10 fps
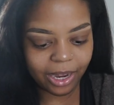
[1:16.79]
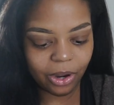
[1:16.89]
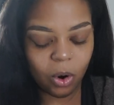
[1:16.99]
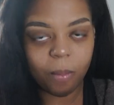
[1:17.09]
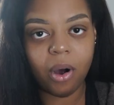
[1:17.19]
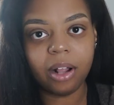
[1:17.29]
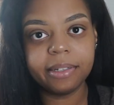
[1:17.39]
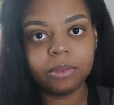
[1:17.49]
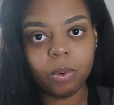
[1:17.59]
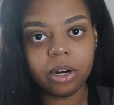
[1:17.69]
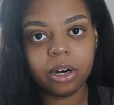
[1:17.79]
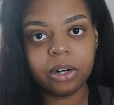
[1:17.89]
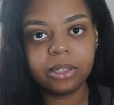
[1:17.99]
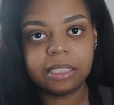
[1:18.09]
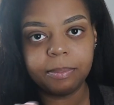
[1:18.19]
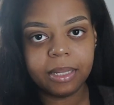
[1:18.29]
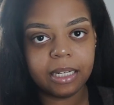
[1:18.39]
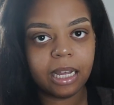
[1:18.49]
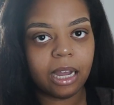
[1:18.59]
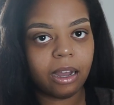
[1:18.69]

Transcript: I hope all is well. It's been